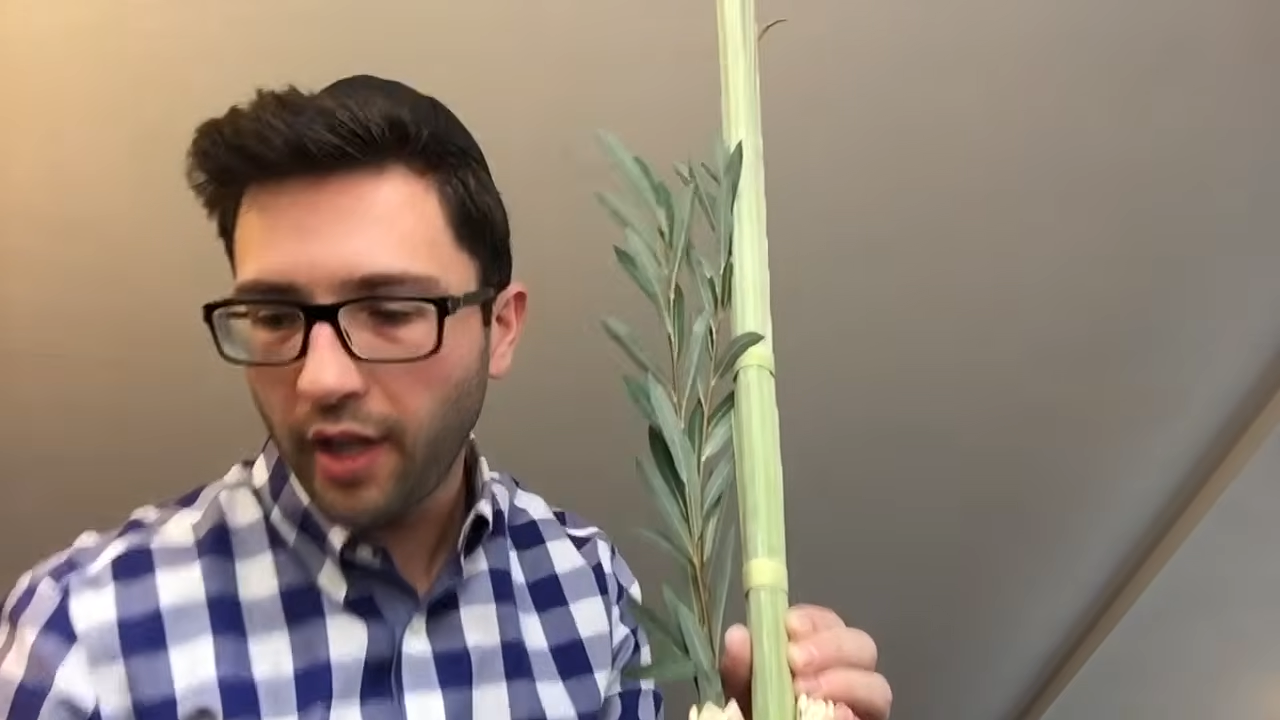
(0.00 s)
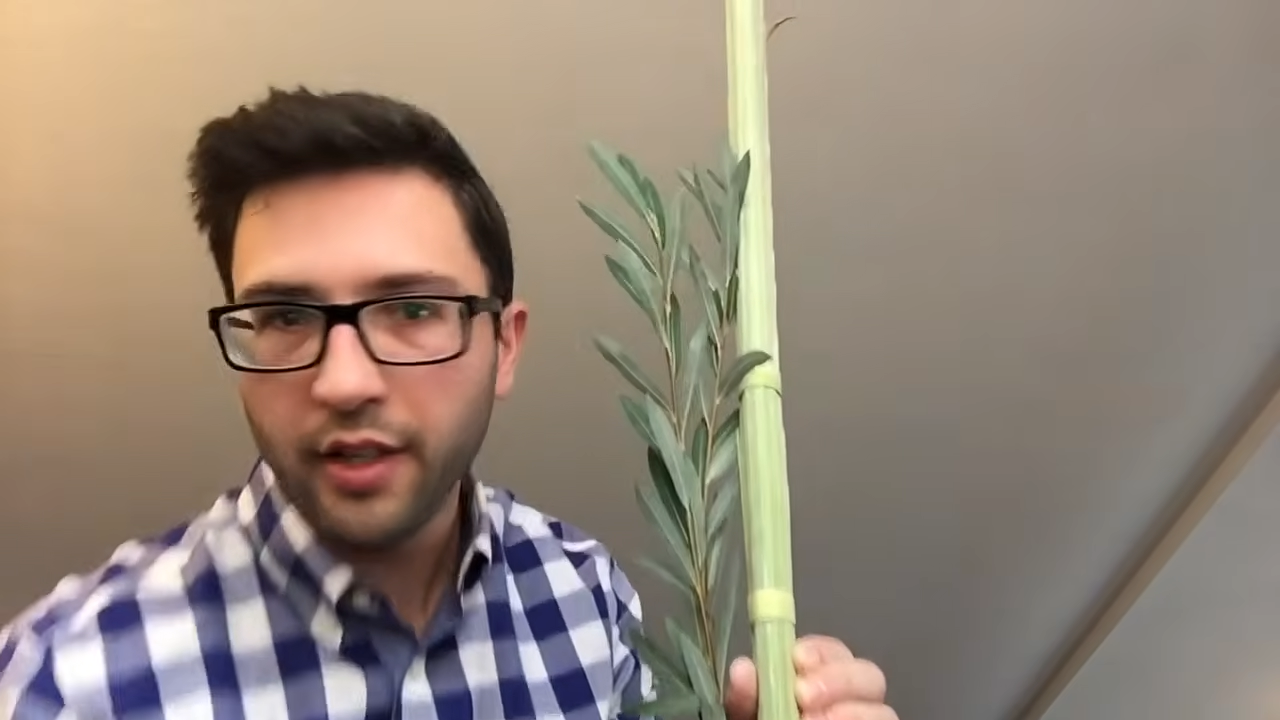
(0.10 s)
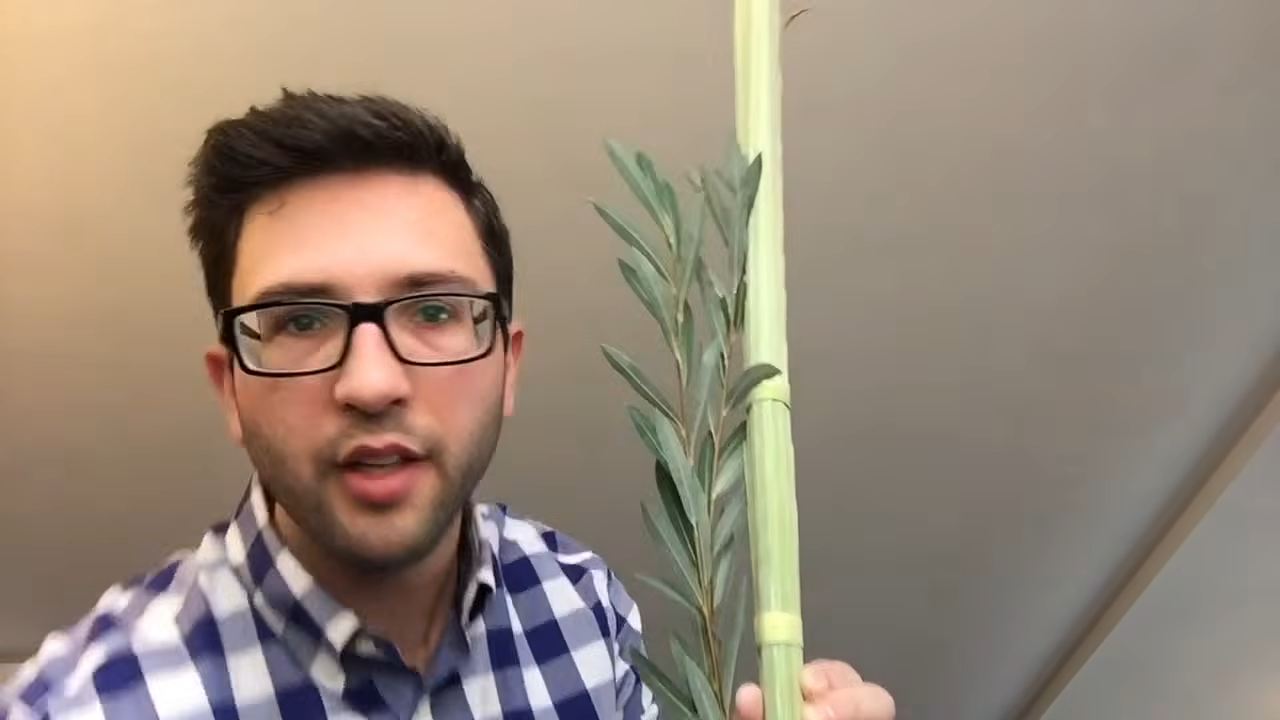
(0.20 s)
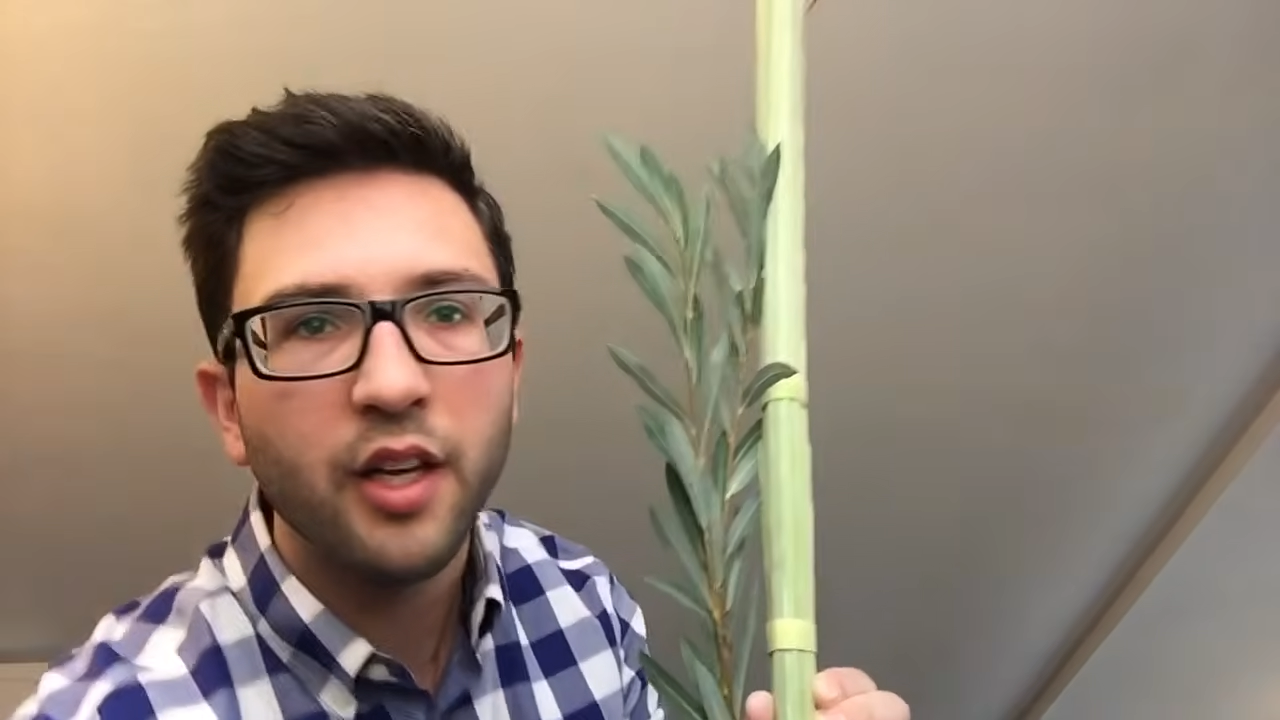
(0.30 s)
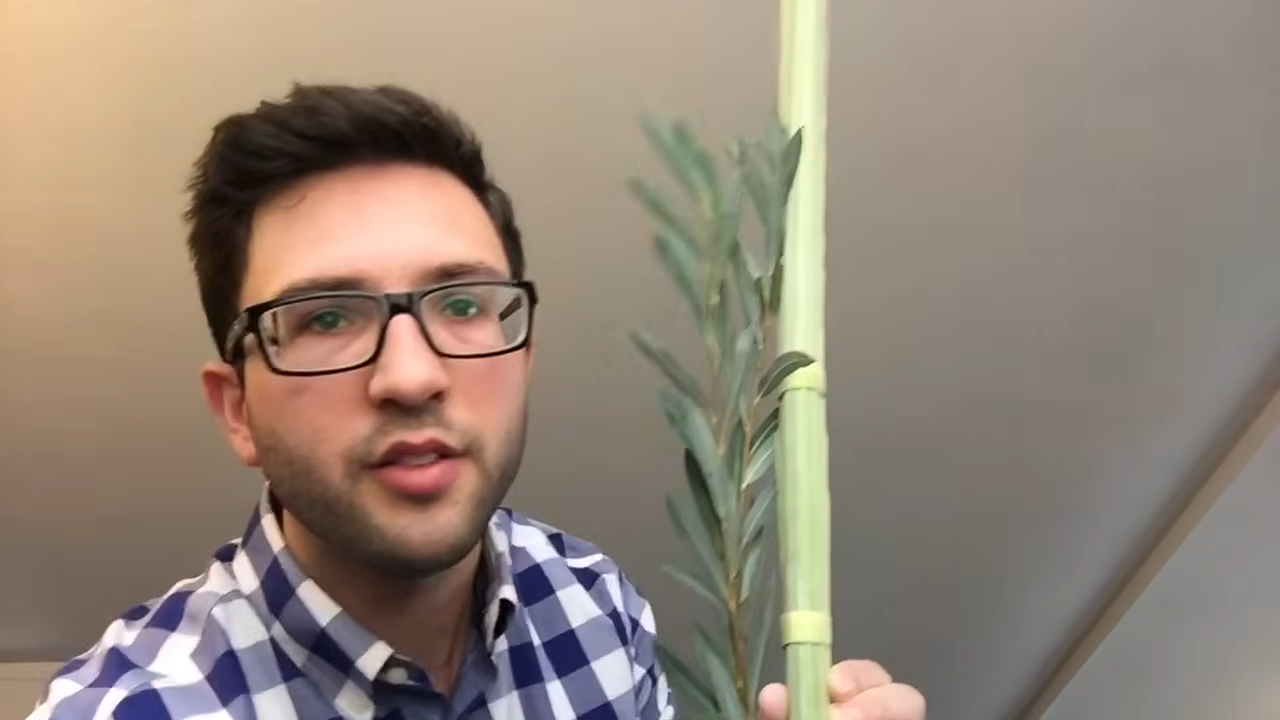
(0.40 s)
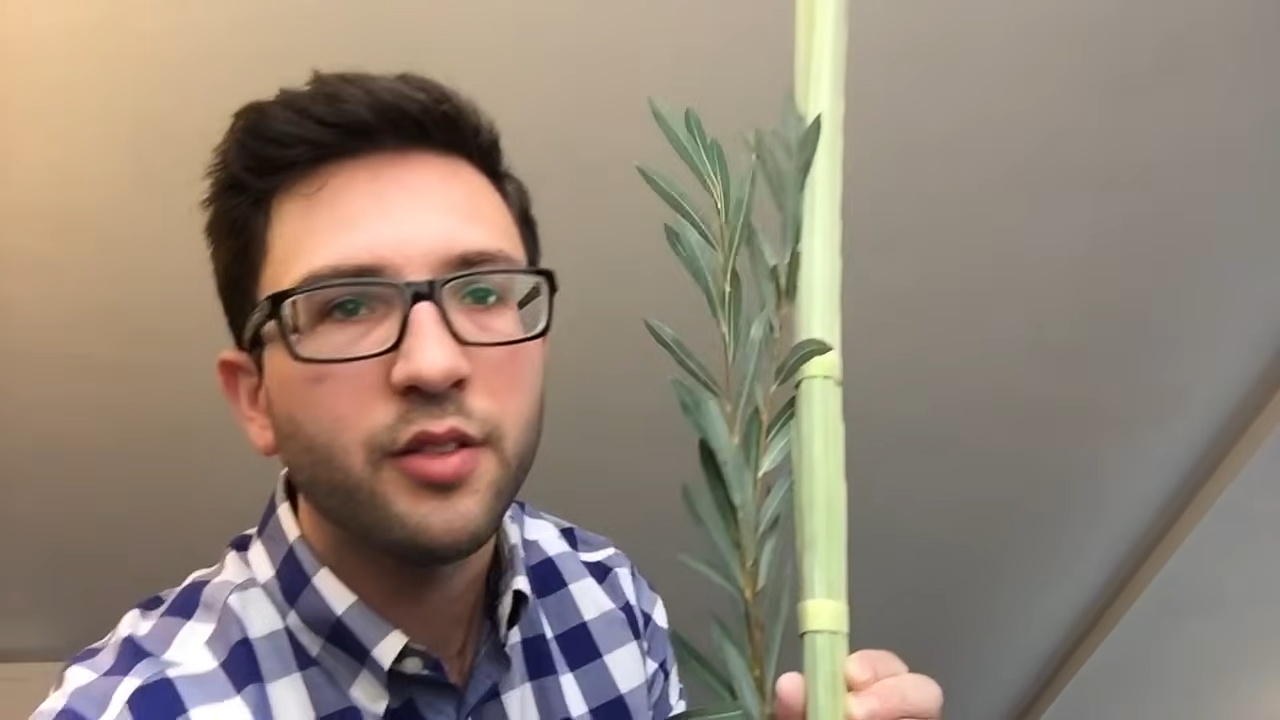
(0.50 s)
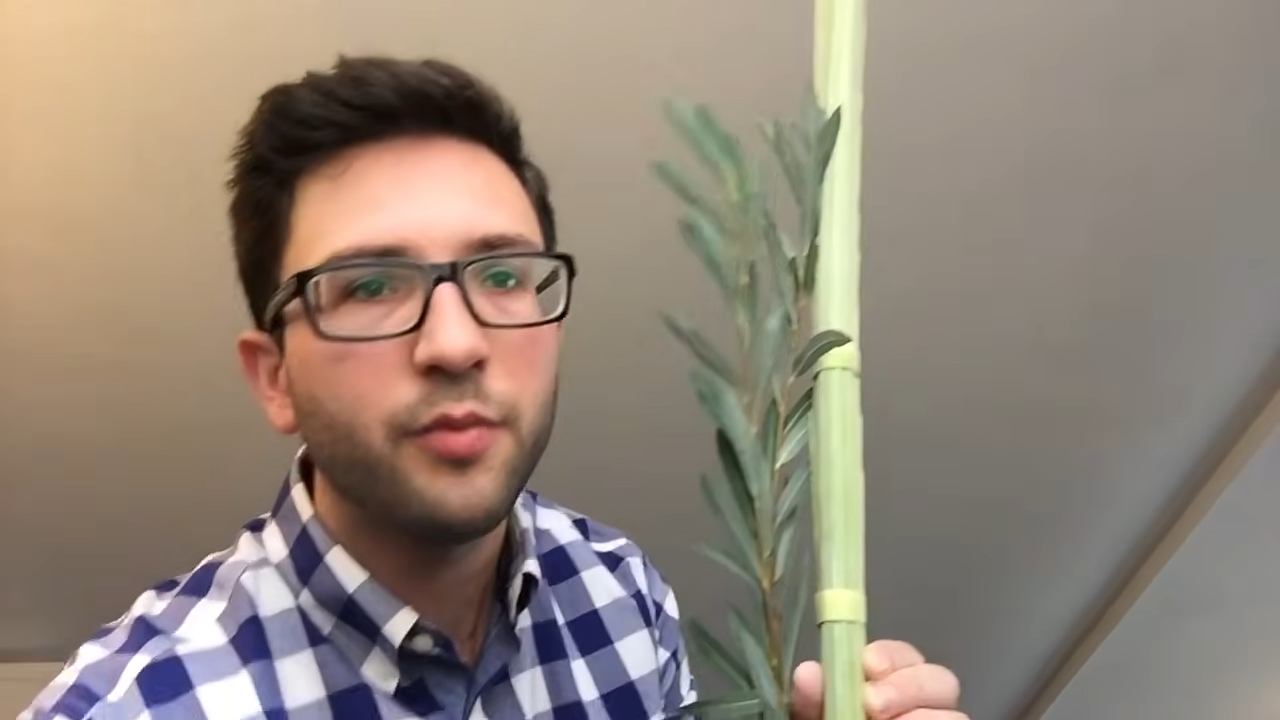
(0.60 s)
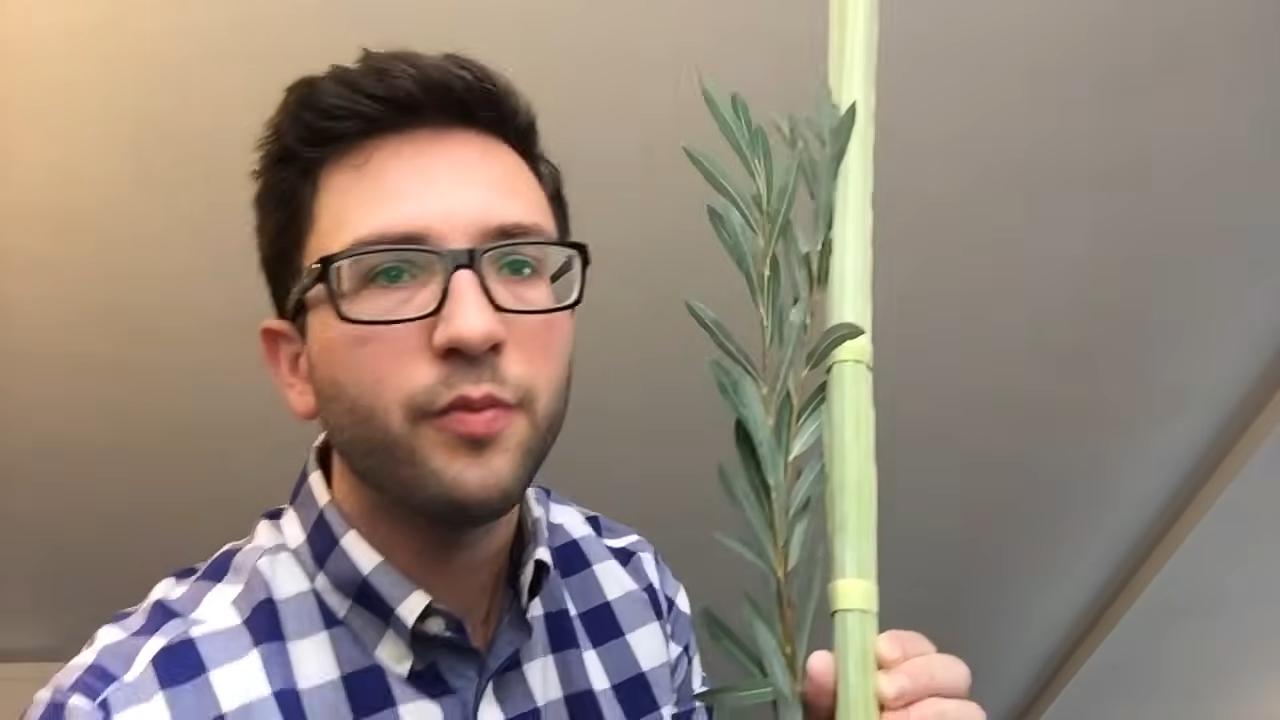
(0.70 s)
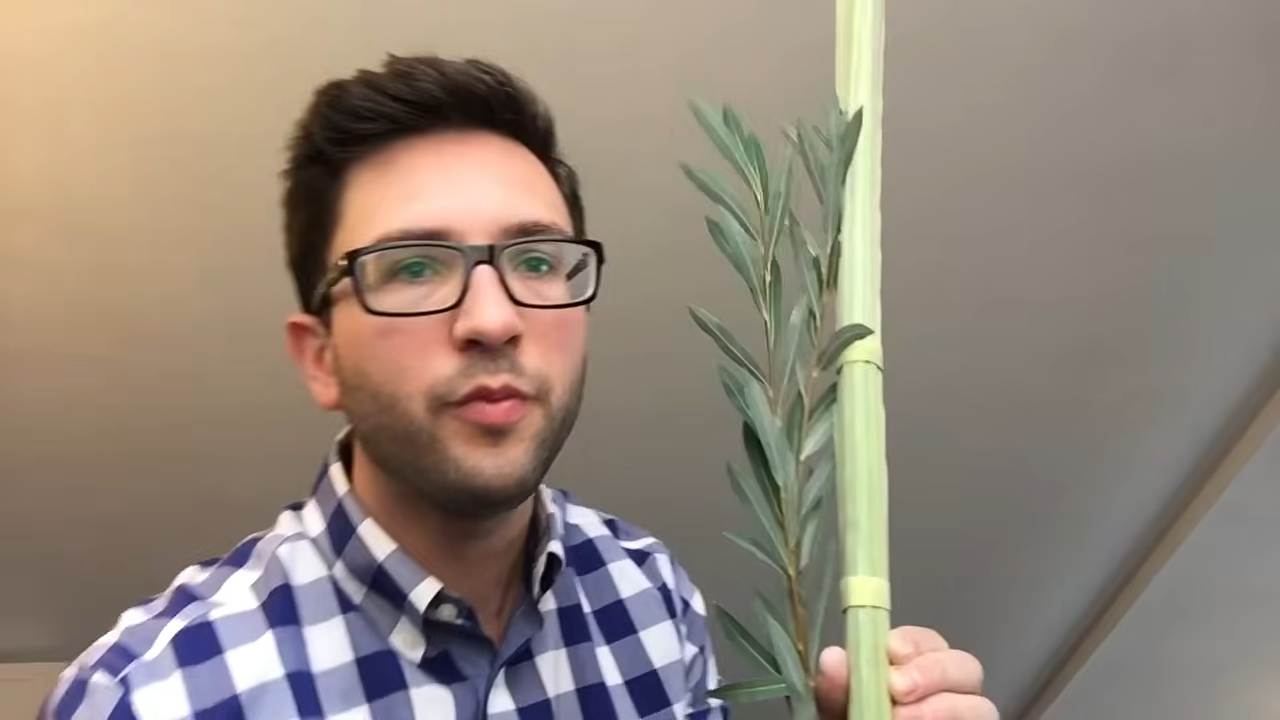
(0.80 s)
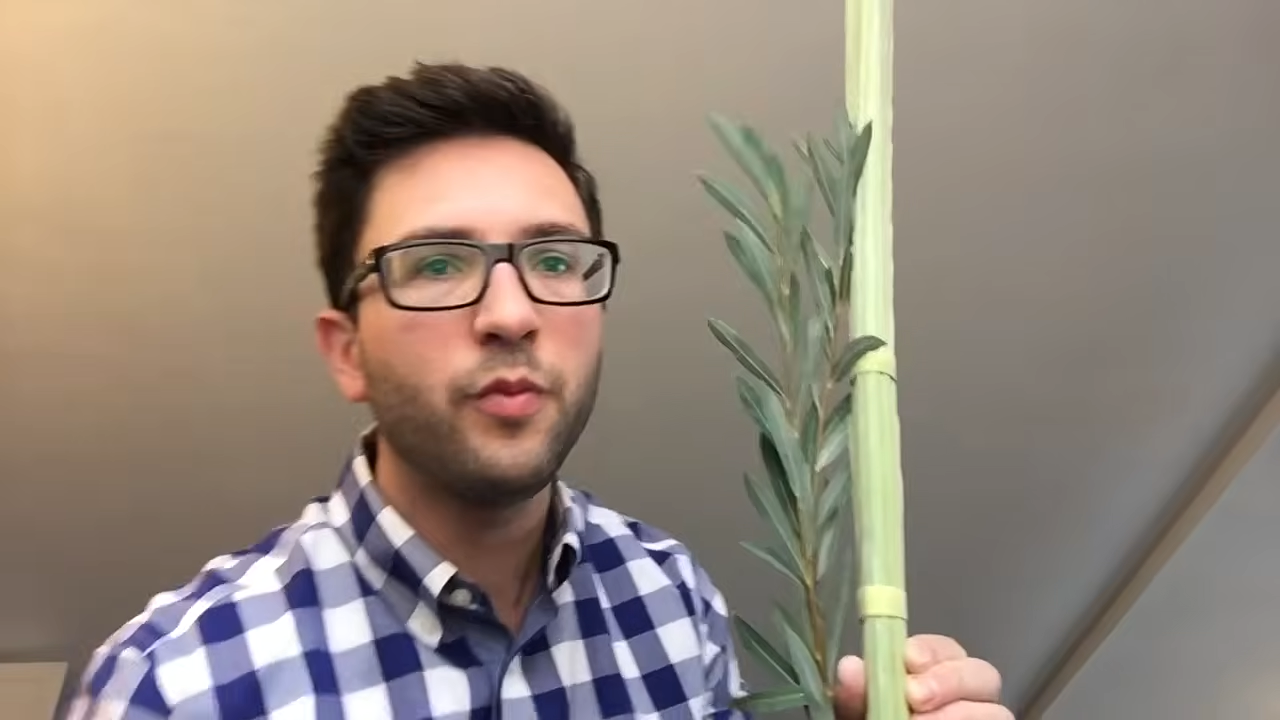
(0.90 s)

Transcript: hadassim,